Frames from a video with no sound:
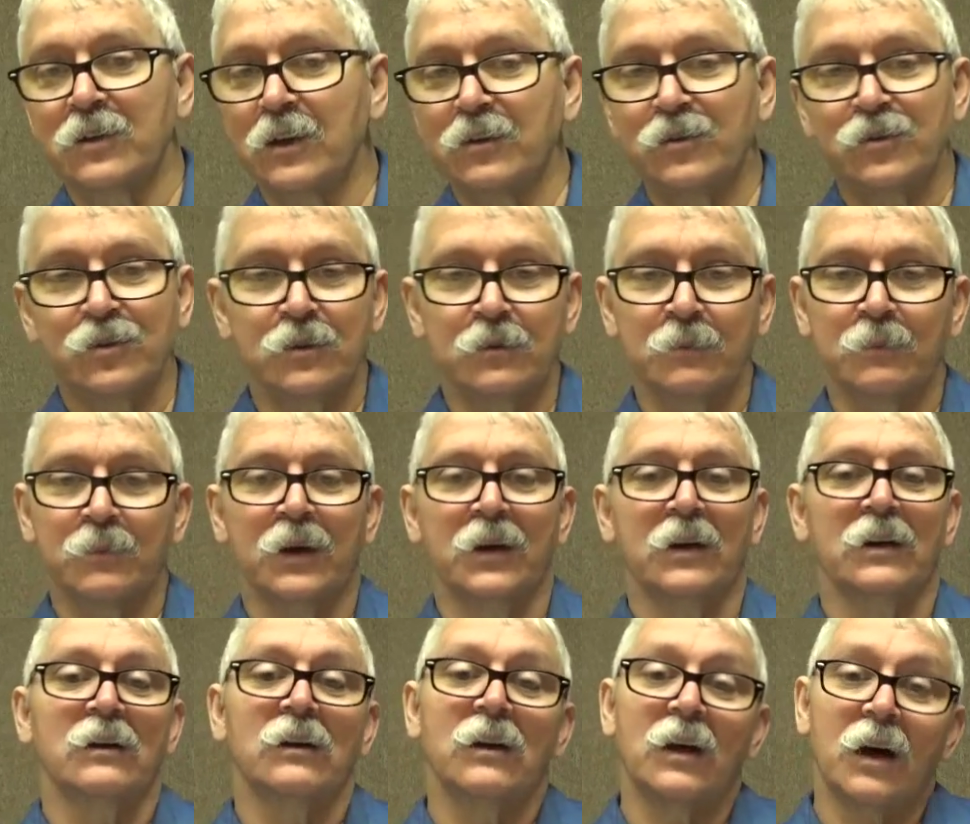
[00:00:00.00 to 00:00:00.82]
They shouldn't
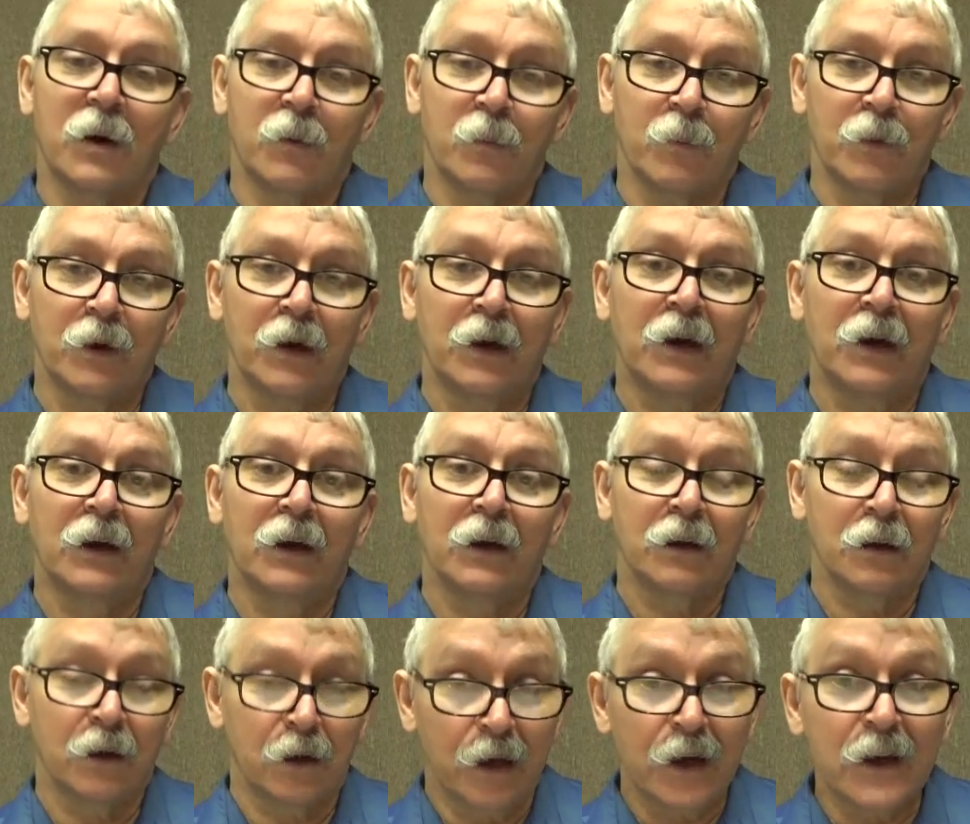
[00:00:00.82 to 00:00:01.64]
make a lot
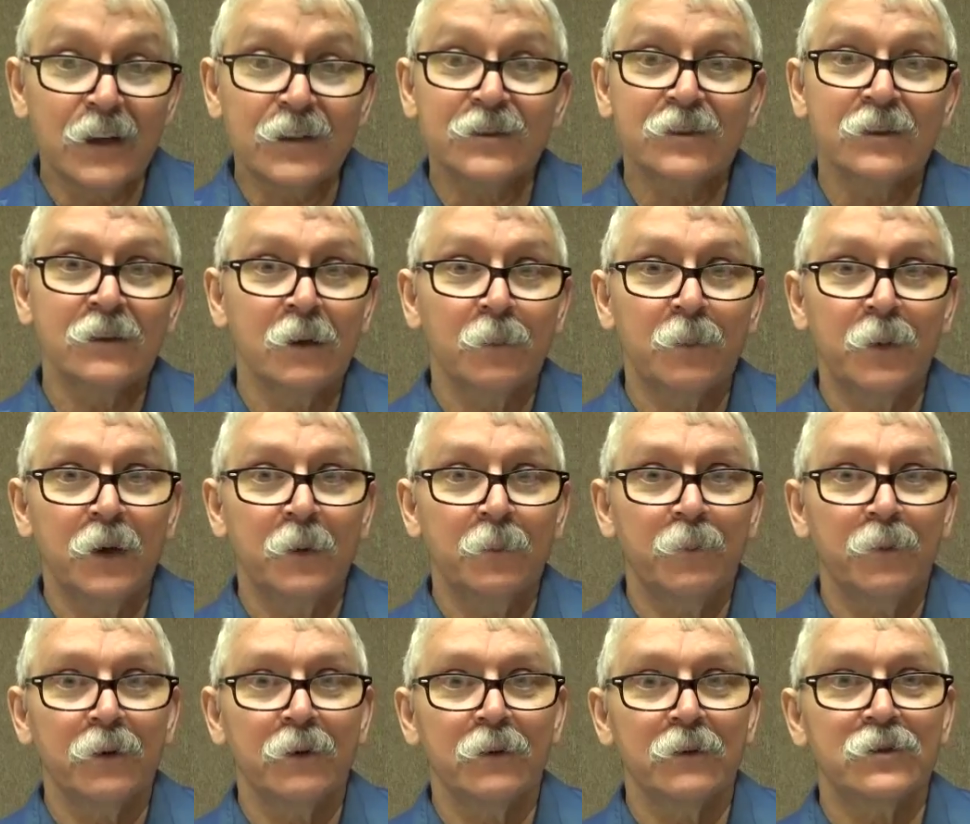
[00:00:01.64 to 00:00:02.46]
less than the
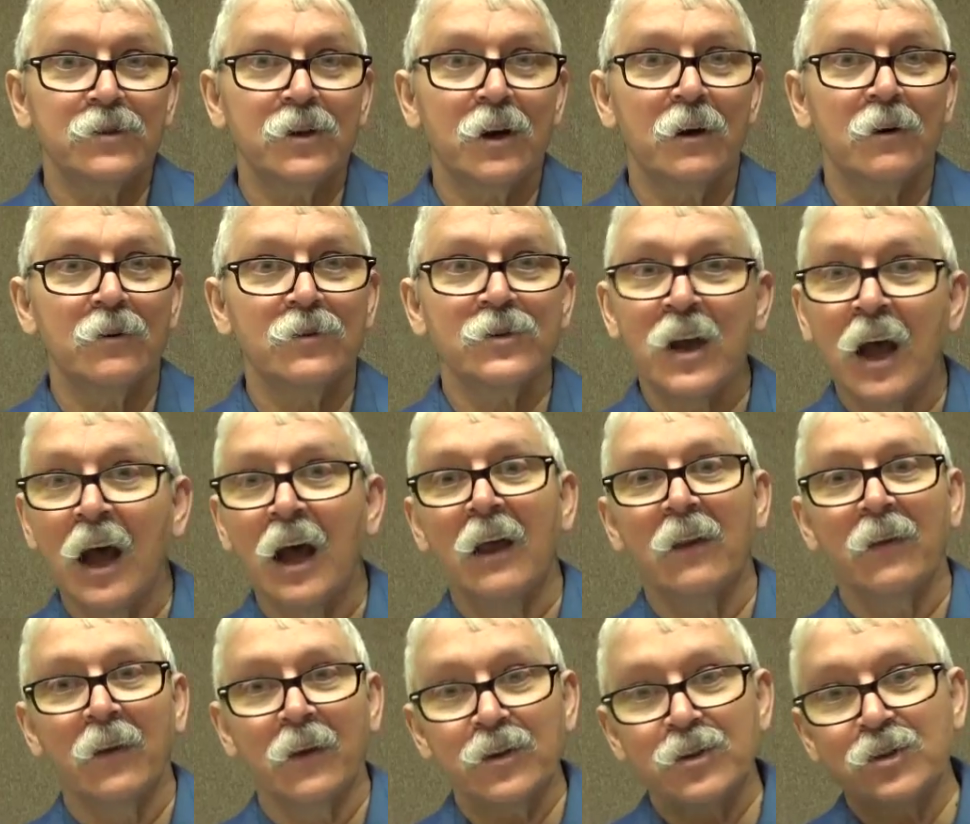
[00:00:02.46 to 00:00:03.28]
people in the church,
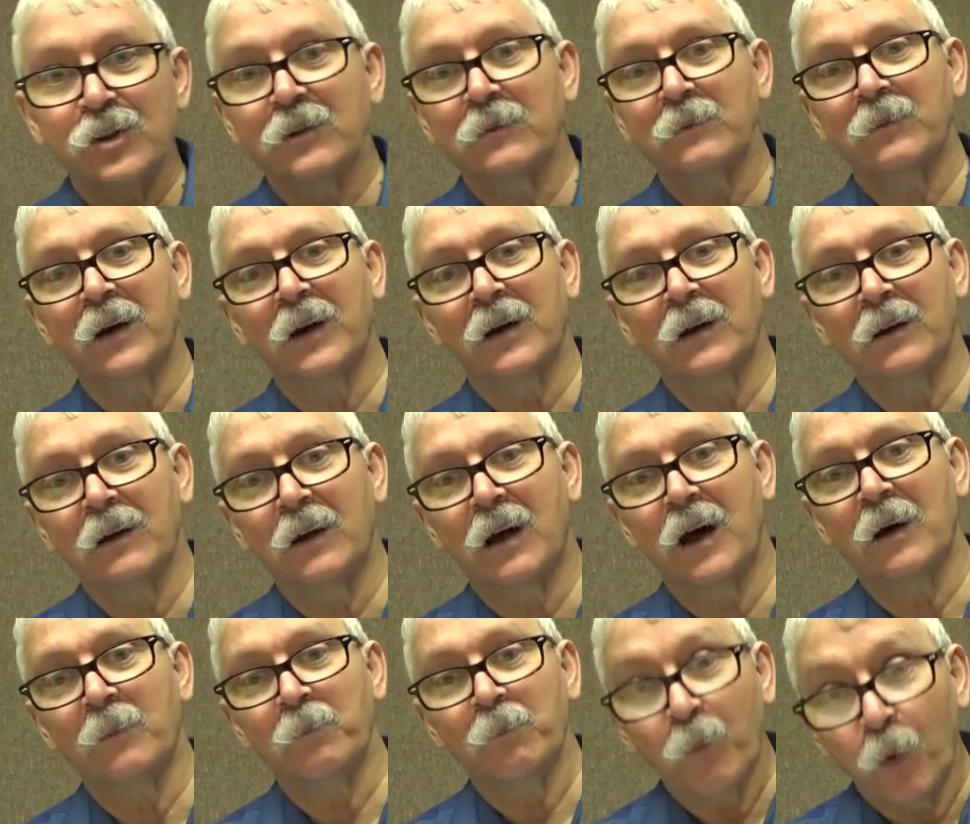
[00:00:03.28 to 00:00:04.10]
they shouldn't make a
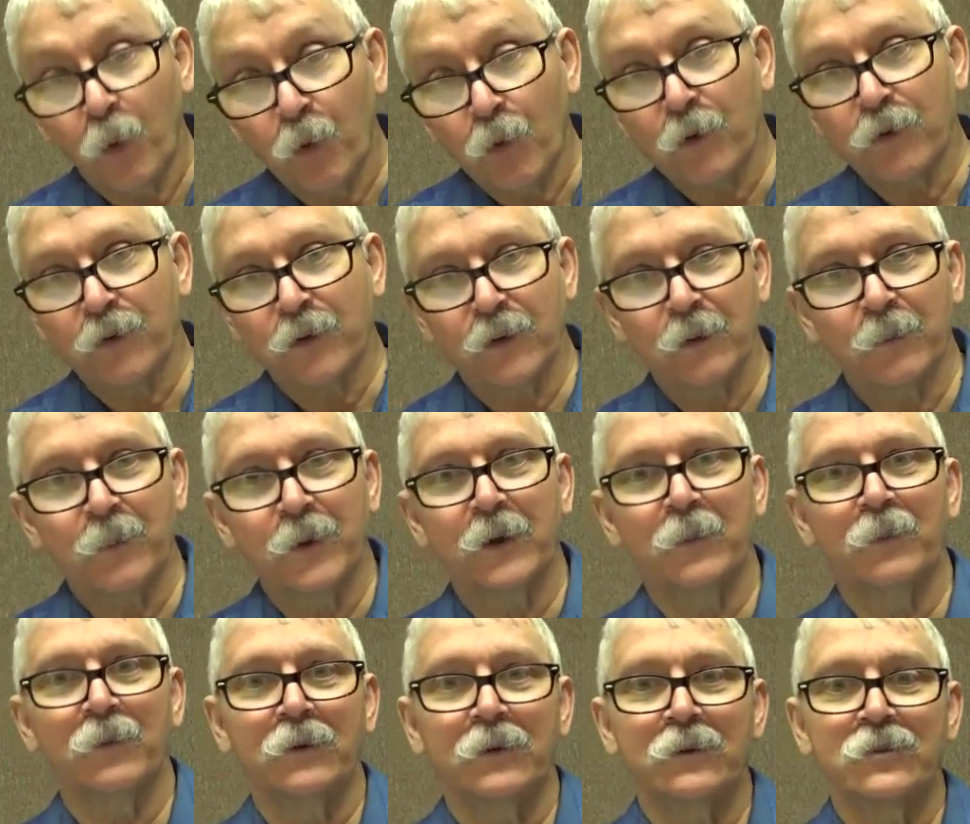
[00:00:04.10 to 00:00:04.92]
lot more than the
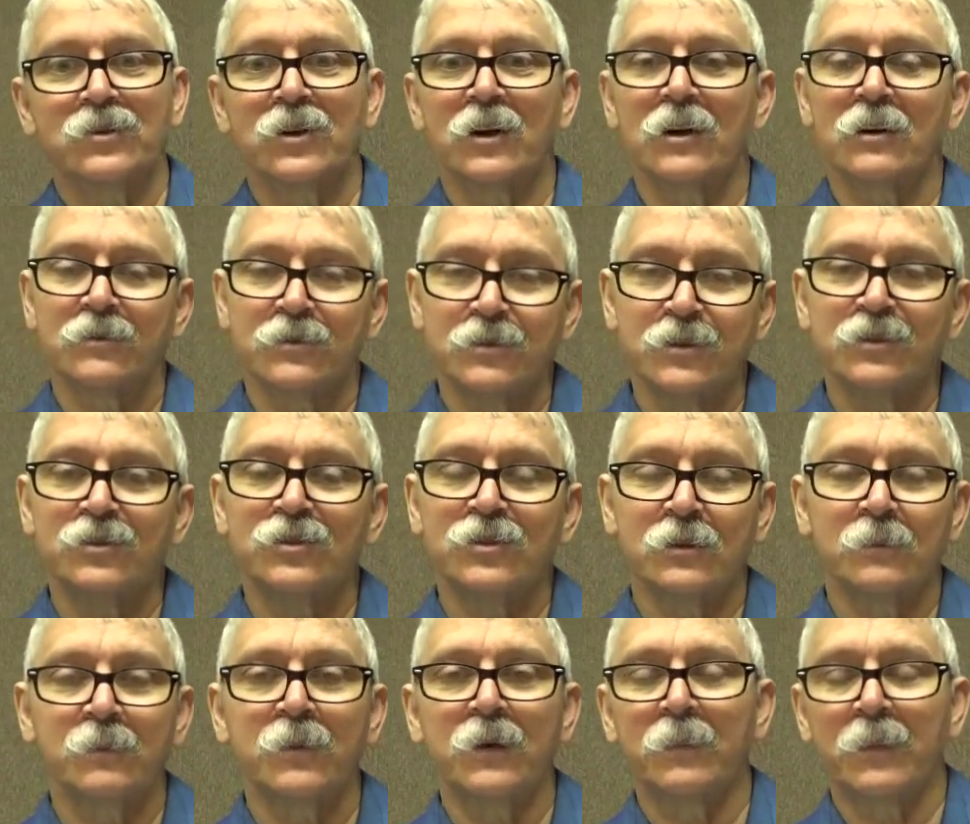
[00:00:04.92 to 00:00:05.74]
people in the church. It
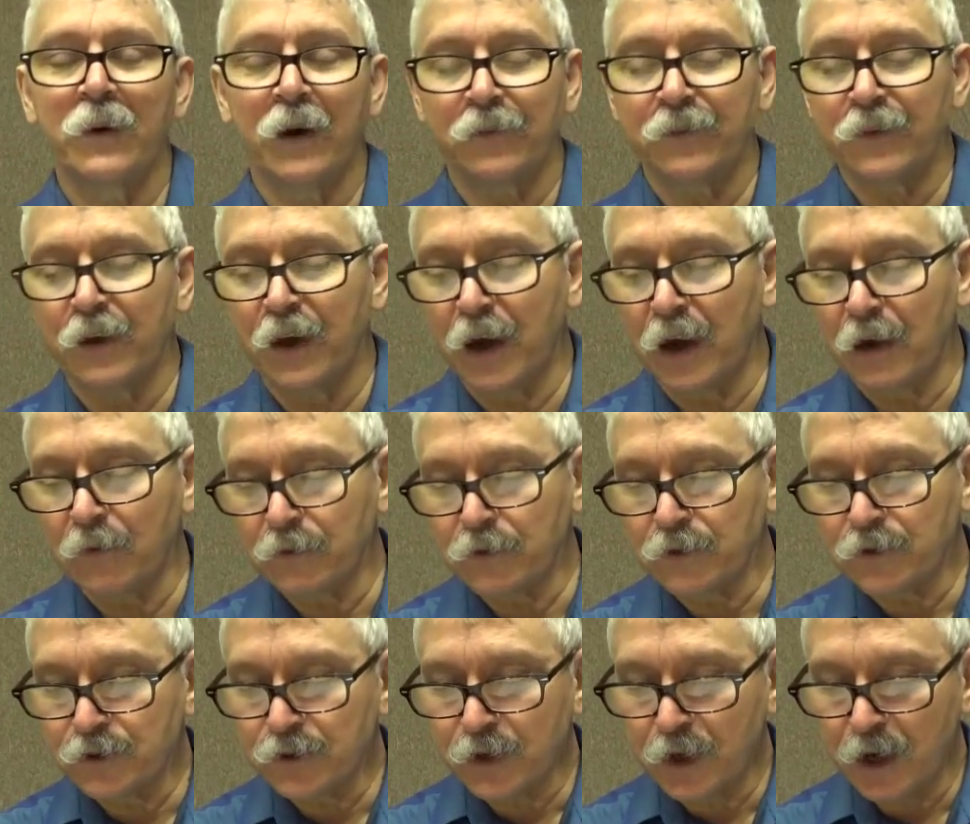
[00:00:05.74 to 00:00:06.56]
should be about the
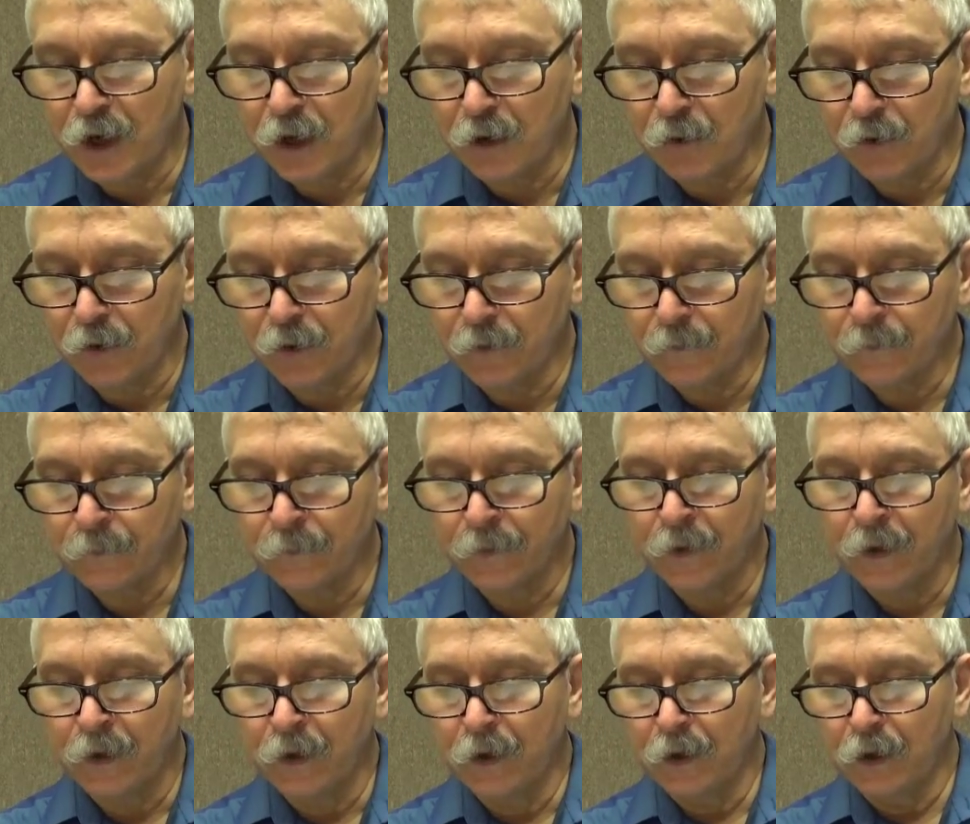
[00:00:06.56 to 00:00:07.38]
average salary
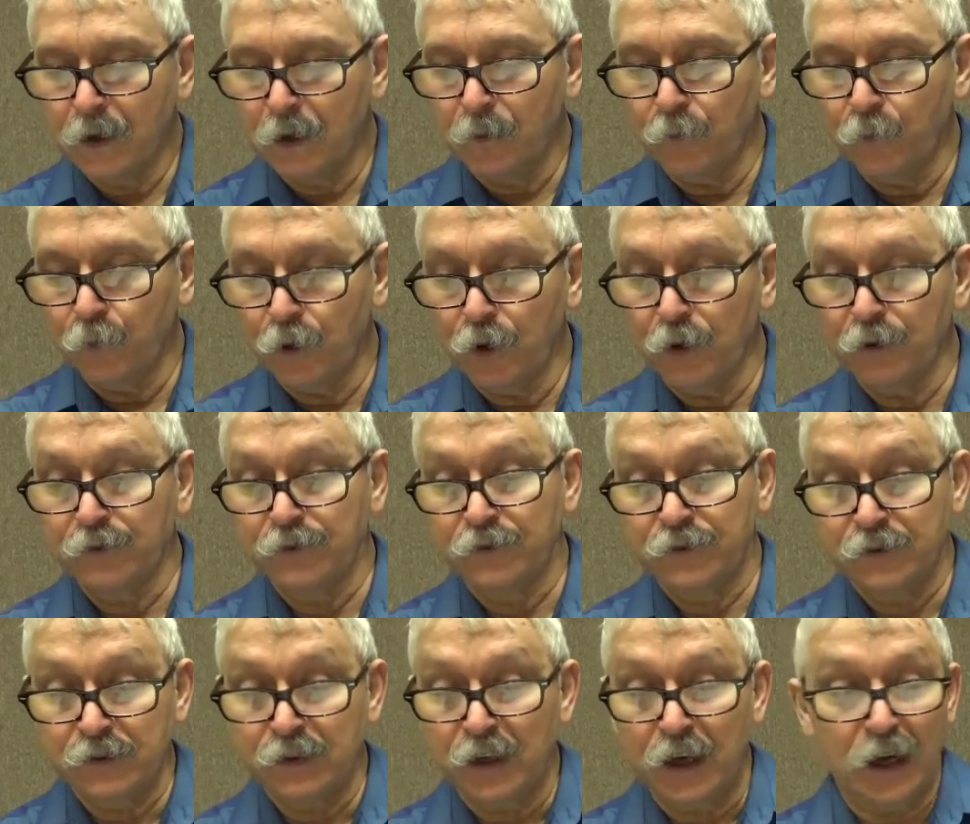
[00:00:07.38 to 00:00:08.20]
of
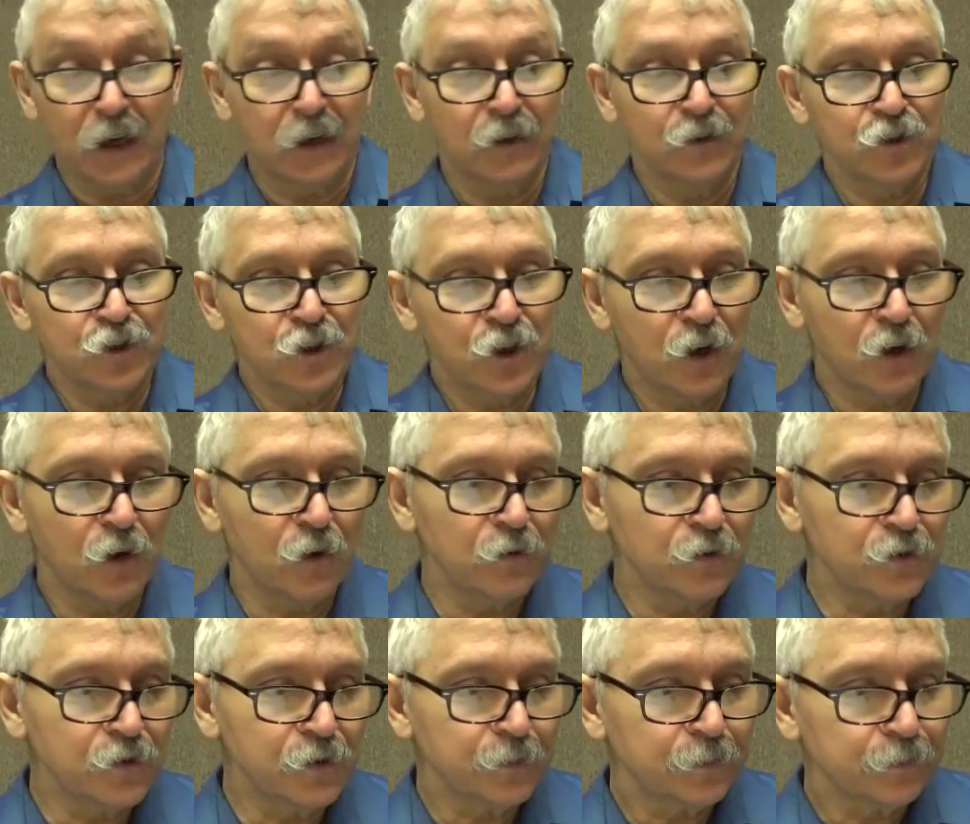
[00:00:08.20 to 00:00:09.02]
what's at a
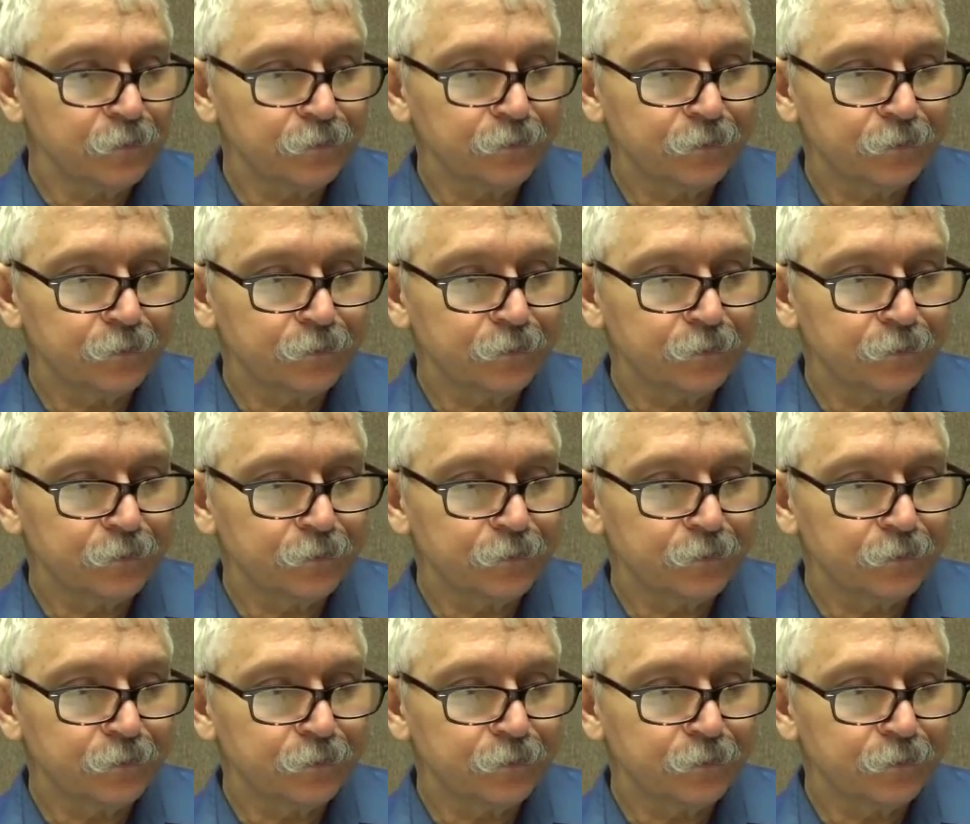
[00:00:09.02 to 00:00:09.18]
church.